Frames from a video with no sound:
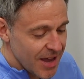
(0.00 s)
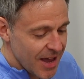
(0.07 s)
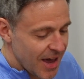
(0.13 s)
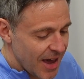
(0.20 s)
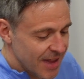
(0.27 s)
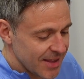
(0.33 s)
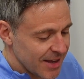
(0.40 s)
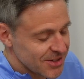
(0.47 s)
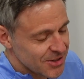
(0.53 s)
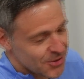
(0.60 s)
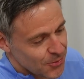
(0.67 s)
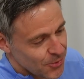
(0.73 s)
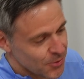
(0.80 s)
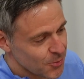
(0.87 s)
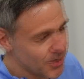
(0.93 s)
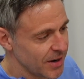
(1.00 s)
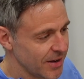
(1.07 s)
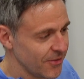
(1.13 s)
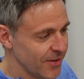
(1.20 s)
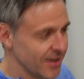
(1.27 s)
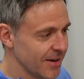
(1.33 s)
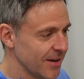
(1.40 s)
And that's the world we live
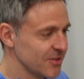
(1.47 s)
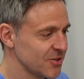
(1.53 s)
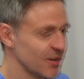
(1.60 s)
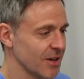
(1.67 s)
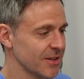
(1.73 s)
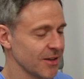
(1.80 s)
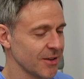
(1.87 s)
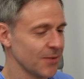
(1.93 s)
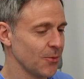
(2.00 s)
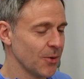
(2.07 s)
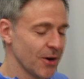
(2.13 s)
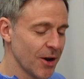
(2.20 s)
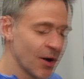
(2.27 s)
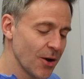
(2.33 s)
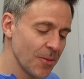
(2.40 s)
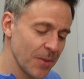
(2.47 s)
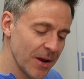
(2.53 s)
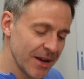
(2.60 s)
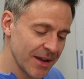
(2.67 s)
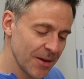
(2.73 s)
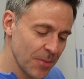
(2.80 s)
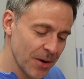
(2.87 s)
in. It's not that we're not
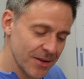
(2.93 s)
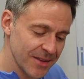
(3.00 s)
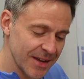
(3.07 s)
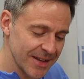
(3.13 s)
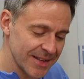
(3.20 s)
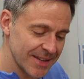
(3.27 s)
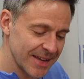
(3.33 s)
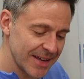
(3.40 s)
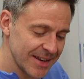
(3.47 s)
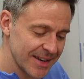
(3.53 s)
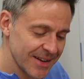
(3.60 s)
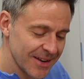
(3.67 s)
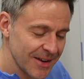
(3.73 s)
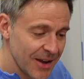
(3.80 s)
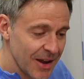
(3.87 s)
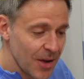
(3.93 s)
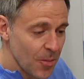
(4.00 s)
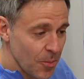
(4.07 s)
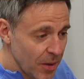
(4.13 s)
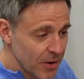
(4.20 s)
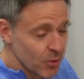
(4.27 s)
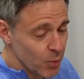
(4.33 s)
complaining about that.
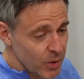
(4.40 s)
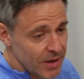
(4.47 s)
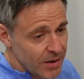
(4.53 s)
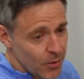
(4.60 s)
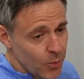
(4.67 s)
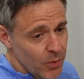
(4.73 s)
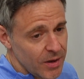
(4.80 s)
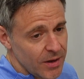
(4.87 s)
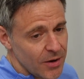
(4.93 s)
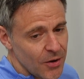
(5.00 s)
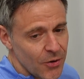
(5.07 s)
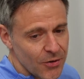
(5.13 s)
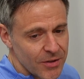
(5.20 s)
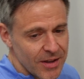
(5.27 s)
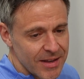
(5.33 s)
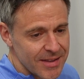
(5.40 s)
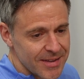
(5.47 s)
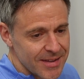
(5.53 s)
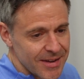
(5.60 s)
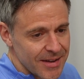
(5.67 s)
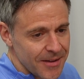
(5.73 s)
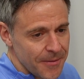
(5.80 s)
But we know that
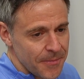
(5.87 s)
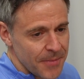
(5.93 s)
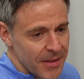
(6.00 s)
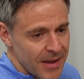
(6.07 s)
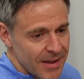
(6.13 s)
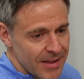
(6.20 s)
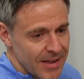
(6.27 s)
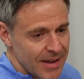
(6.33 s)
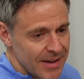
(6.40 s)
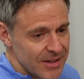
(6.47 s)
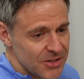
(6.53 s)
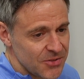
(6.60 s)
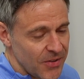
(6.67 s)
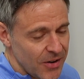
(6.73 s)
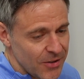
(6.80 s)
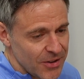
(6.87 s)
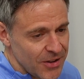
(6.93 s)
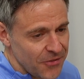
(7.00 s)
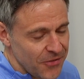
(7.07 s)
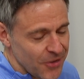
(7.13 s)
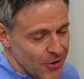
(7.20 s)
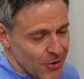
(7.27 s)
that is very
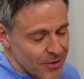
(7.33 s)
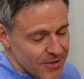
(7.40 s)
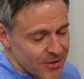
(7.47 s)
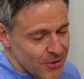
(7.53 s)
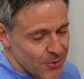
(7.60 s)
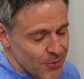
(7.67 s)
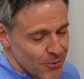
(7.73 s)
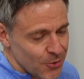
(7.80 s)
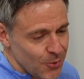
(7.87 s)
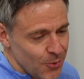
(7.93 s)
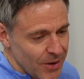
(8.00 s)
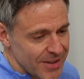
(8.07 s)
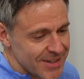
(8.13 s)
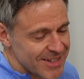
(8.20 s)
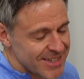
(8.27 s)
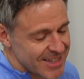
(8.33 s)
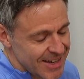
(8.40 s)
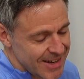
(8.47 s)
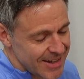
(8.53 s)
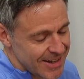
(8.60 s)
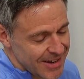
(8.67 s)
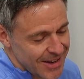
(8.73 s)
difficult to
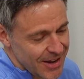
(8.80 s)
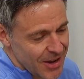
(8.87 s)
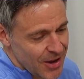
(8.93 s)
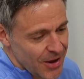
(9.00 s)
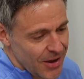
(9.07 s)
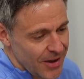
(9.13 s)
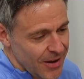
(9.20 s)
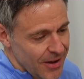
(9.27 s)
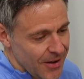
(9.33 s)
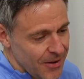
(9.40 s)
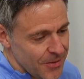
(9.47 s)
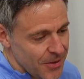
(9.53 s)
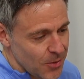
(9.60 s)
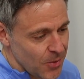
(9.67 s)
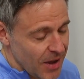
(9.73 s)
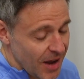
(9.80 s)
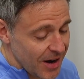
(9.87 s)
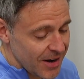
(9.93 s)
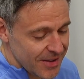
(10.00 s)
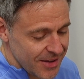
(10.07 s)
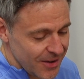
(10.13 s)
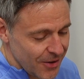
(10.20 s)
understand the
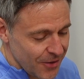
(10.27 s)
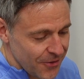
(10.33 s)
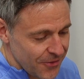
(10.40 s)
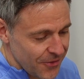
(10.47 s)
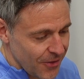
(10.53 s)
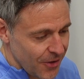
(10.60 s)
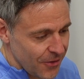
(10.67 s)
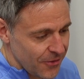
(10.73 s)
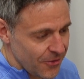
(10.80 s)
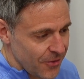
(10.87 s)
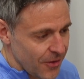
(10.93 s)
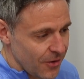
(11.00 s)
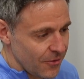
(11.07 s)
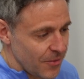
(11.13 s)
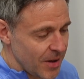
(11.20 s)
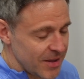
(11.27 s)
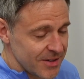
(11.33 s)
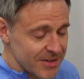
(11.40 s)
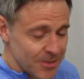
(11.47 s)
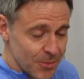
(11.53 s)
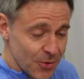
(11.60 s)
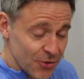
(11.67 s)
reality of
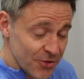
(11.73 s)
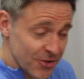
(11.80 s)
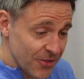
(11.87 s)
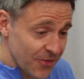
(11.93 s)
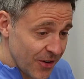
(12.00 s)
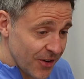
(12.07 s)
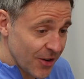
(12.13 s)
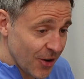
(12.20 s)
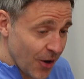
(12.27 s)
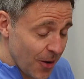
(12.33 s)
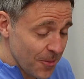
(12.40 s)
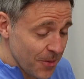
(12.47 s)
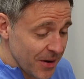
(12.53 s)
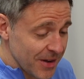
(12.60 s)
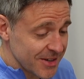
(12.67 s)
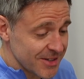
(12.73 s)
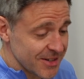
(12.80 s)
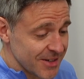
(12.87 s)
medicine, because it's a very complex.